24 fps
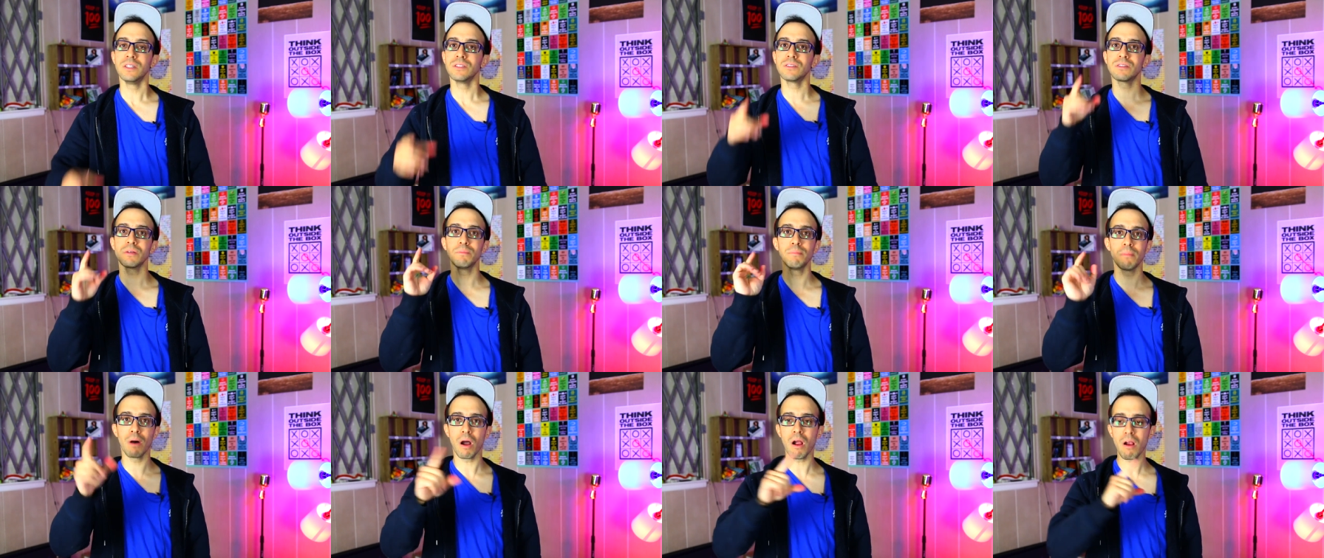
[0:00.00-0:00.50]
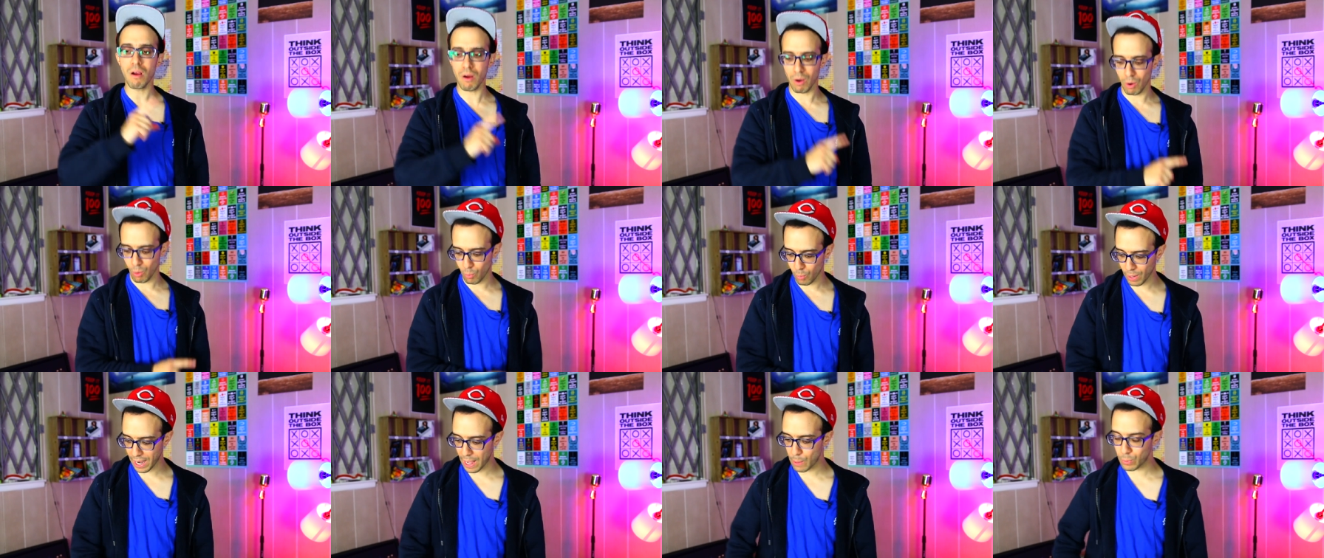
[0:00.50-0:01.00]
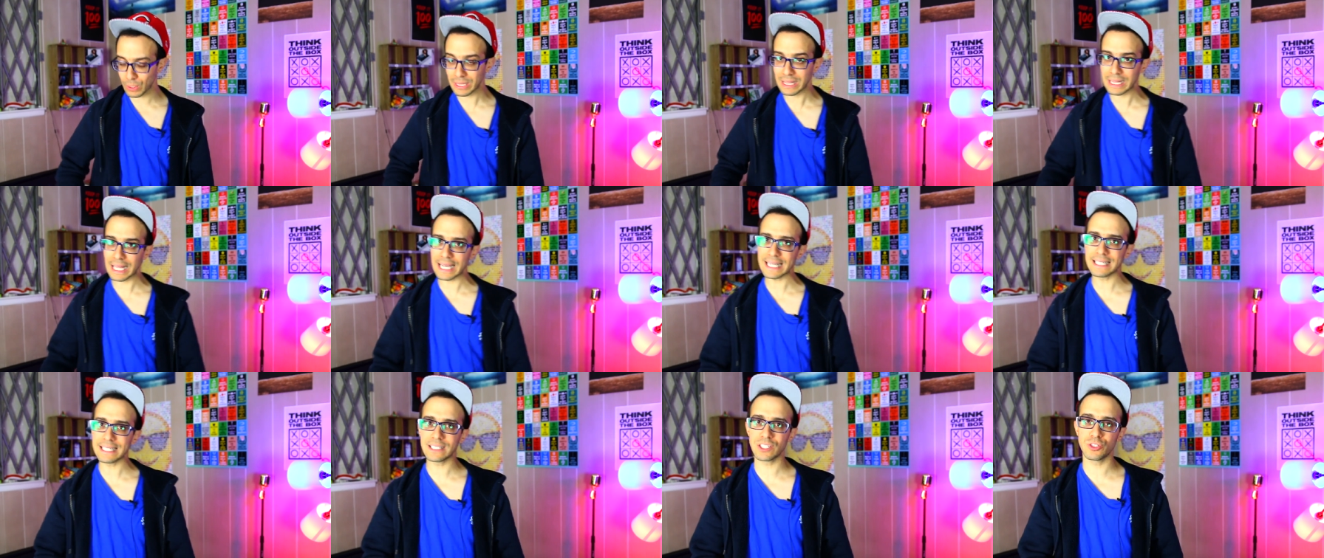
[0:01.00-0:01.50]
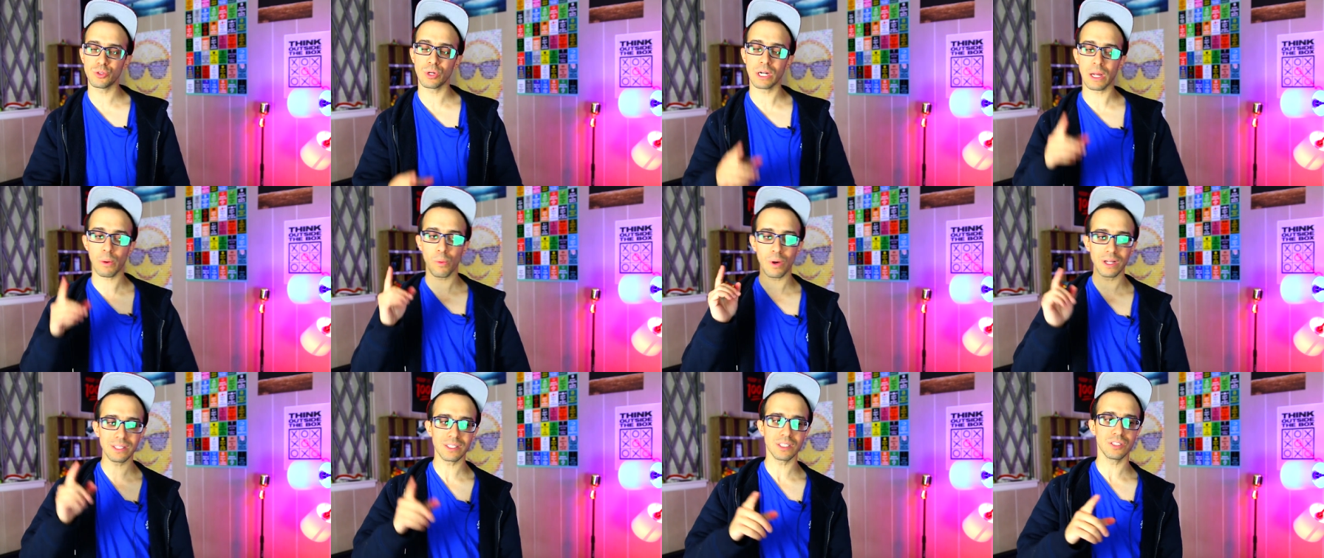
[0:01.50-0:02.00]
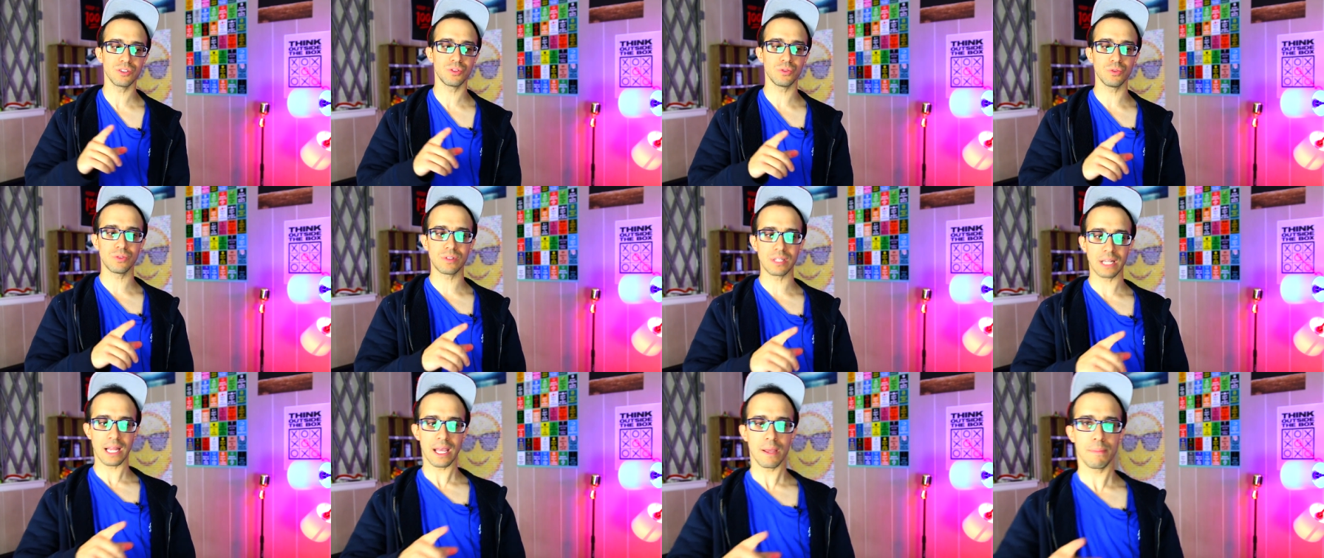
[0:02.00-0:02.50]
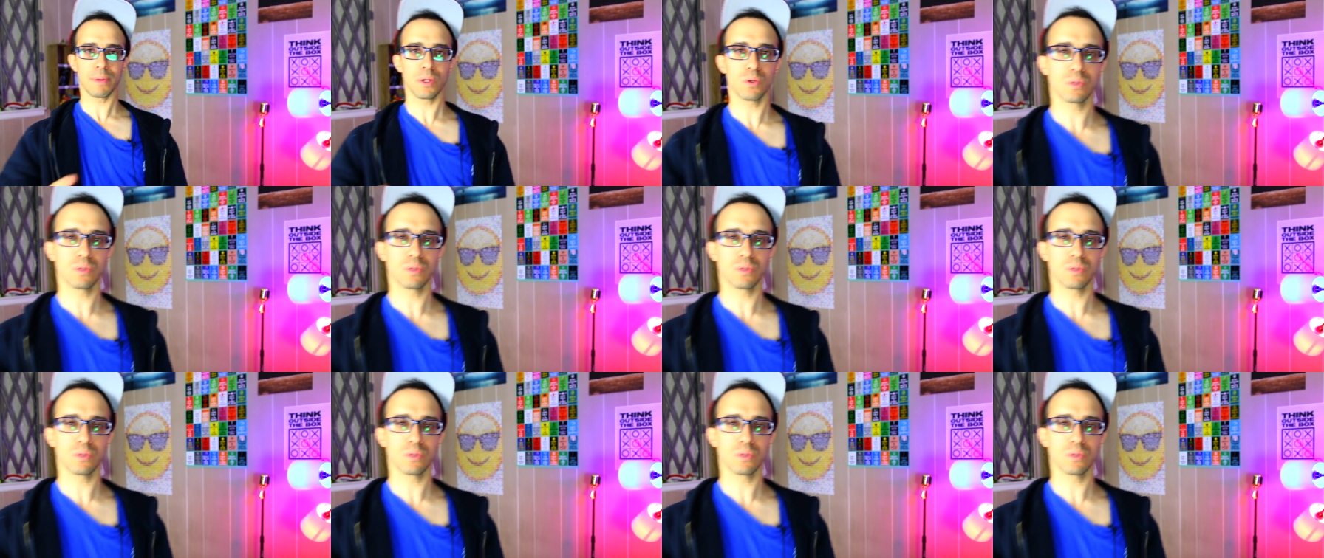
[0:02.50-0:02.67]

Tomorrow, what I would like to do, and I wanted to do today, but